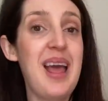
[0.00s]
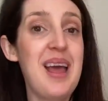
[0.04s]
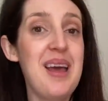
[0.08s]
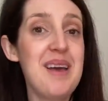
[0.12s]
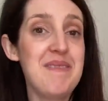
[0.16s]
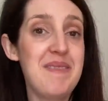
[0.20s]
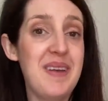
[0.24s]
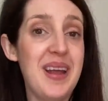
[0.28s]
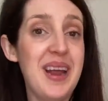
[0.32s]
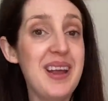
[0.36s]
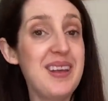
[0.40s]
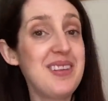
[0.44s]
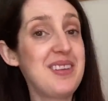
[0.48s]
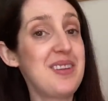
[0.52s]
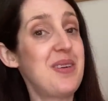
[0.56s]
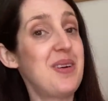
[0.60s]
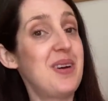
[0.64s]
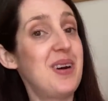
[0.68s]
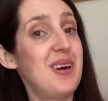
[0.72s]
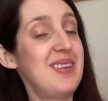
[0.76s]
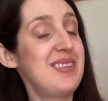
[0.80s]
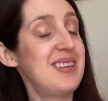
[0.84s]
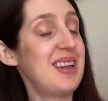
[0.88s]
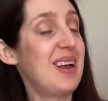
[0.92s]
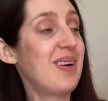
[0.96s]
fingers
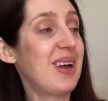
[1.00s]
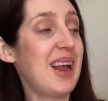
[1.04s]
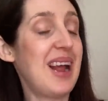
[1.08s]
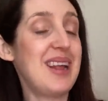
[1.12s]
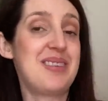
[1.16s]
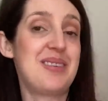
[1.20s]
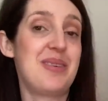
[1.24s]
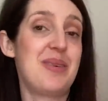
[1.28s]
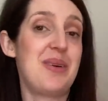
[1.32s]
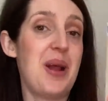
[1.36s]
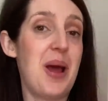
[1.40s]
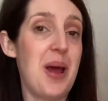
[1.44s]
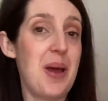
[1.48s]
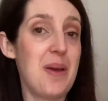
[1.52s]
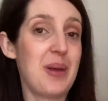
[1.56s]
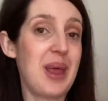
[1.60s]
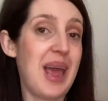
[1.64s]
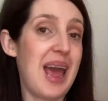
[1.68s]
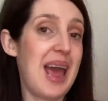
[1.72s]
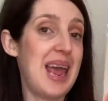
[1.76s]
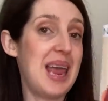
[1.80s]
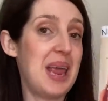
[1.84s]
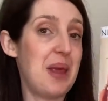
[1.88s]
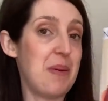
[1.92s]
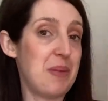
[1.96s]
crossed I'll get on
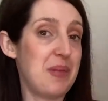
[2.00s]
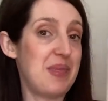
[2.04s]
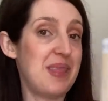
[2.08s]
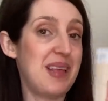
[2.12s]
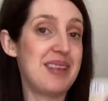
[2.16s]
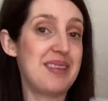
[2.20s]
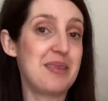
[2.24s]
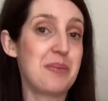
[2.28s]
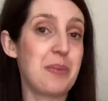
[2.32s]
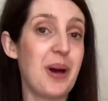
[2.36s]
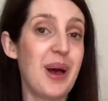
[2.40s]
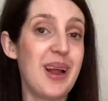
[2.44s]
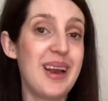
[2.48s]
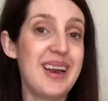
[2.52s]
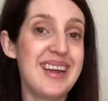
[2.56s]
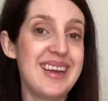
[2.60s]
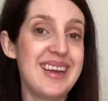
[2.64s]
okay with this one.